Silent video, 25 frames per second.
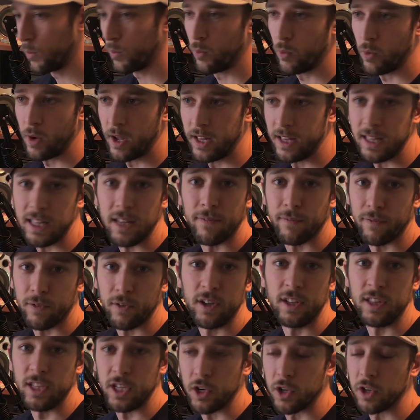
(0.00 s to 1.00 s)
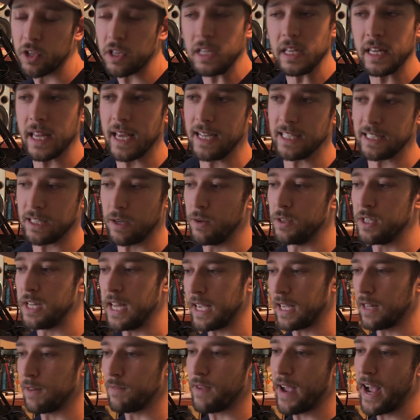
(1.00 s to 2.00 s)
In the early days, I would
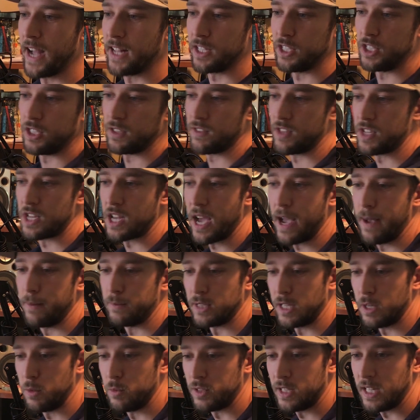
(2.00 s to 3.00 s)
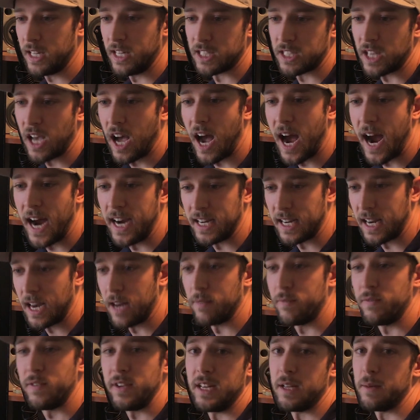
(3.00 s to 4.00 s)
take advantage of the times that he was in his hide and I'd
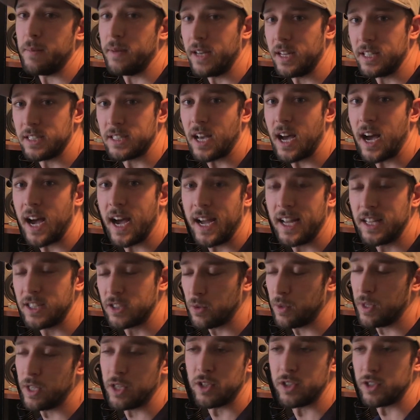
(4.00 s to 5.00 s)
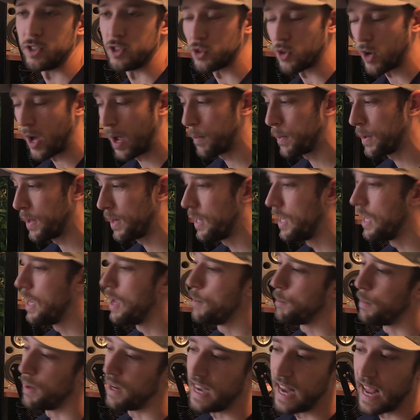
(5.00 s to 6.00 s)
feed him in his hide so he couldn't drop it.
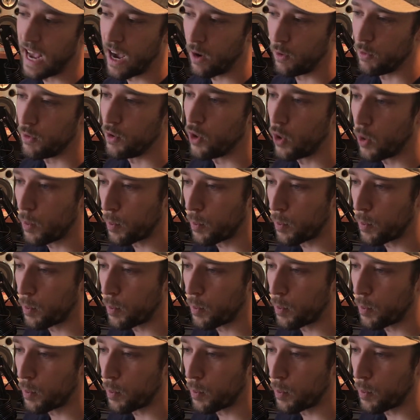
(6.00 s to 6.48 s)
But now, no